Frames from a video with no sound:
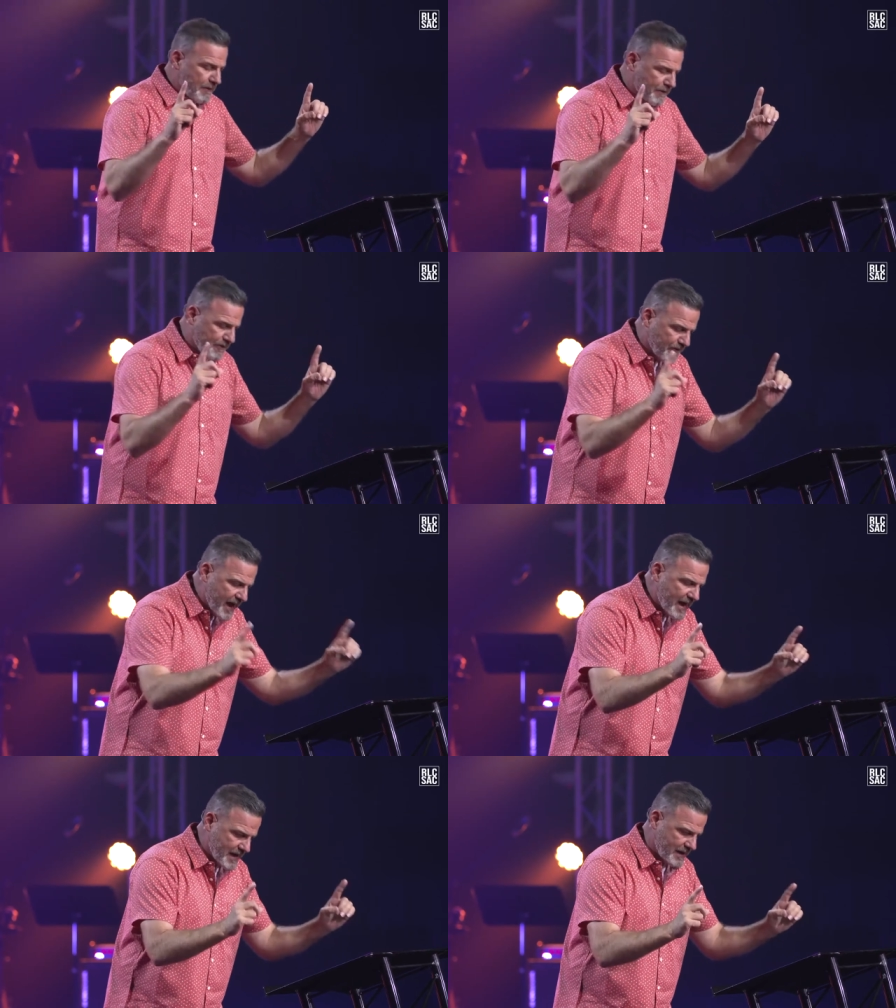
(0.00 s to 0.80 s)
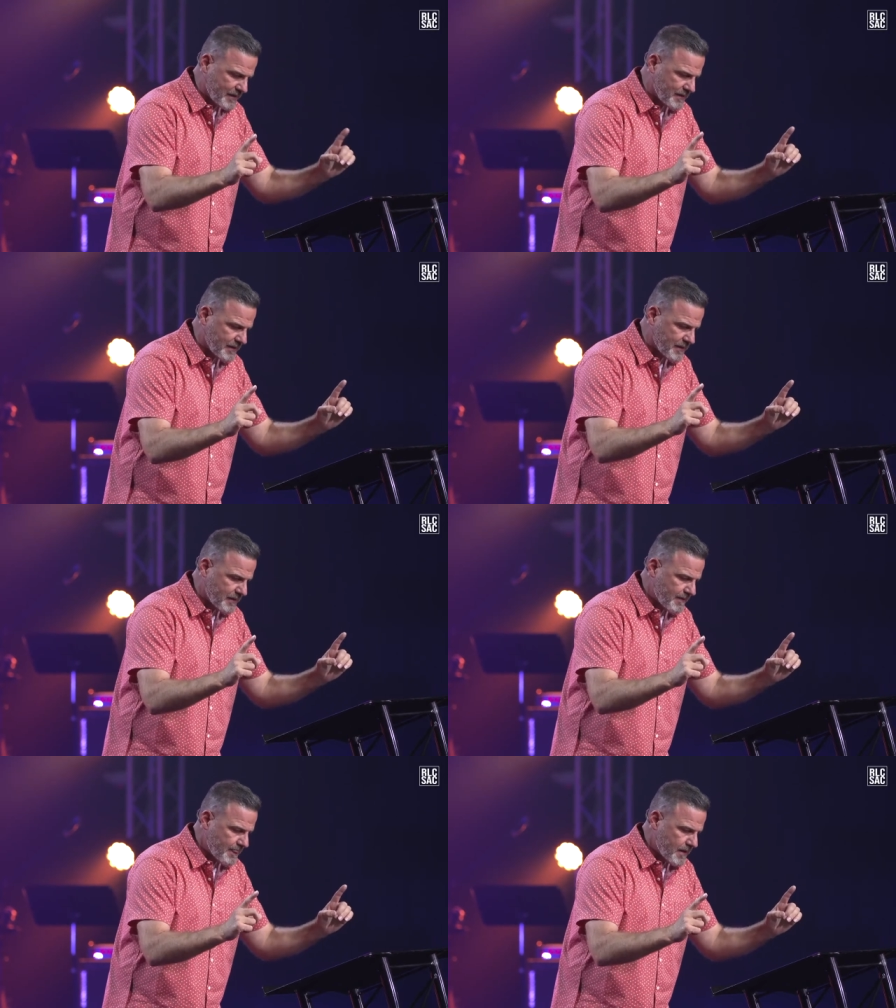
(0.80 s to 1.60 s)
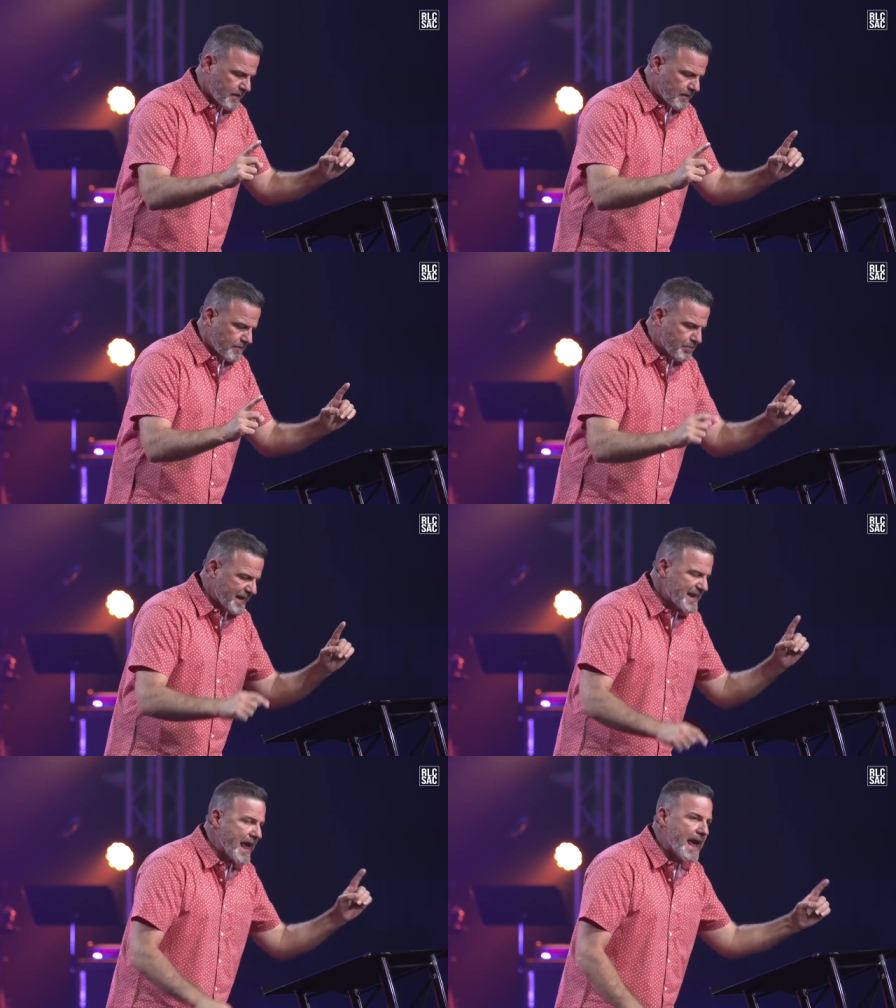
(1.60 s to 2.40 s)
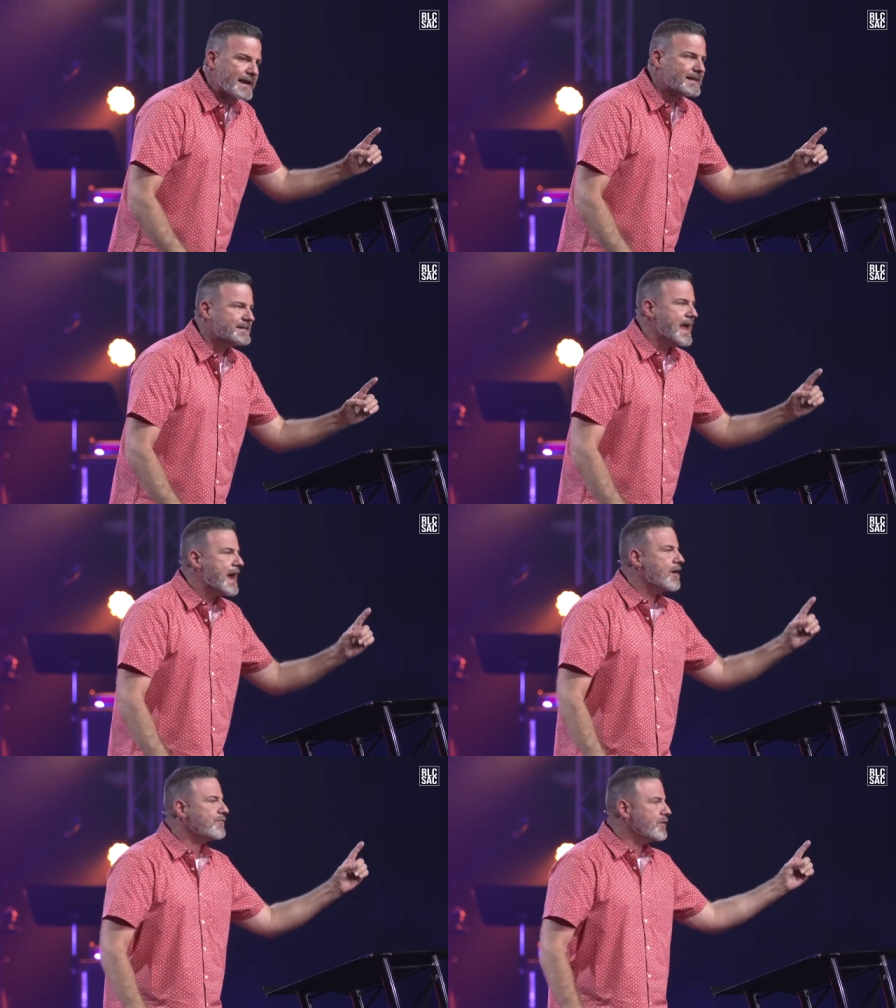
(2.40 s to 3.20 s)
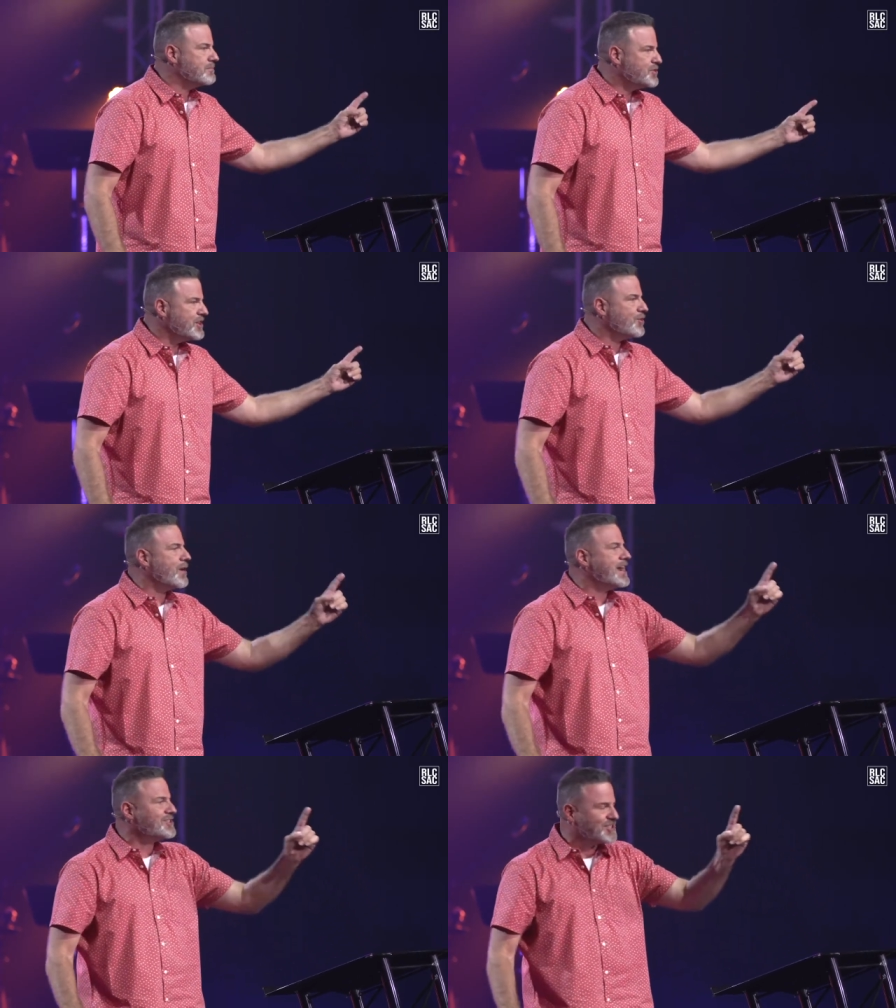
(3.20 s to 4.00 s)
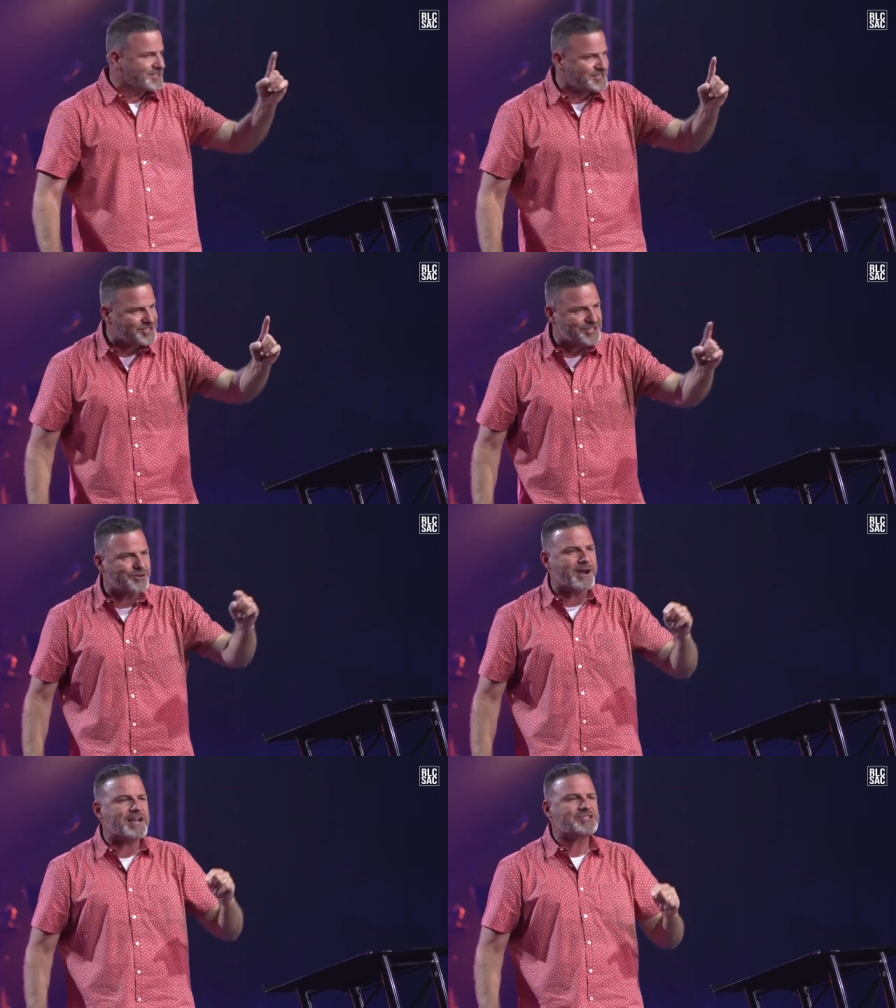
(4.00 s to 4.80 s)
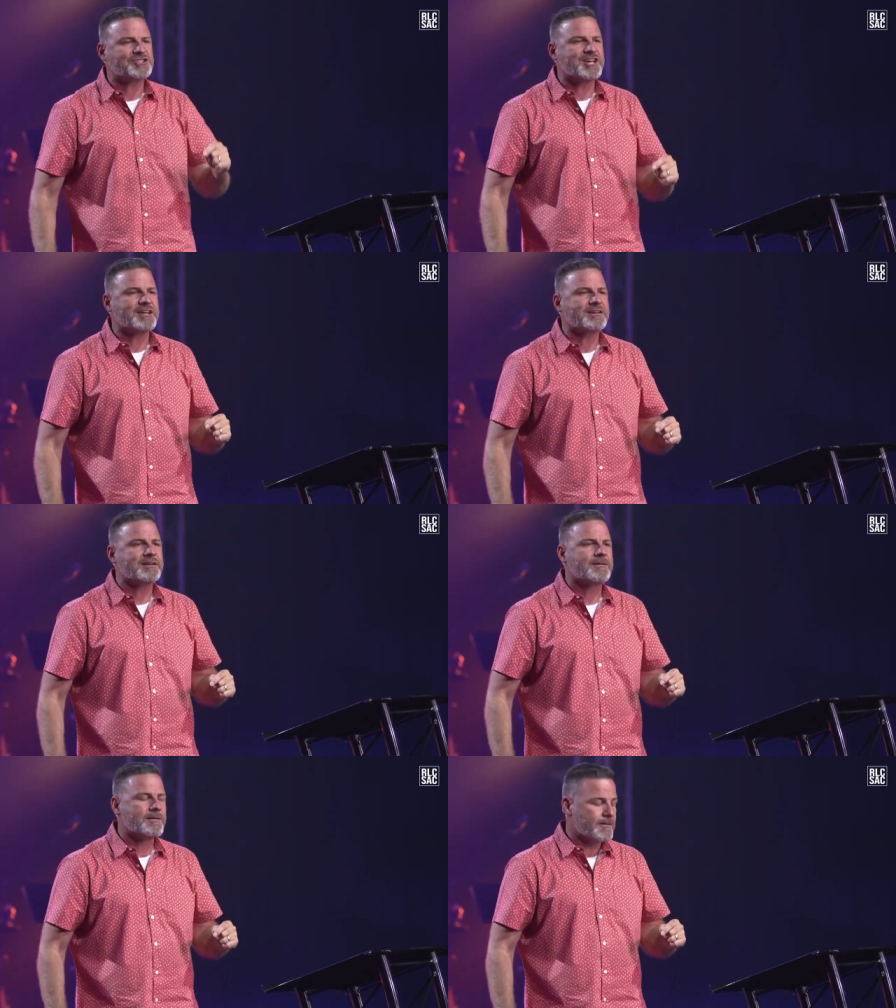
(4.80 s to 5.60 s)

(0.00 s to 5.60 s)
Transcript: of faith being handed down from generation to generation.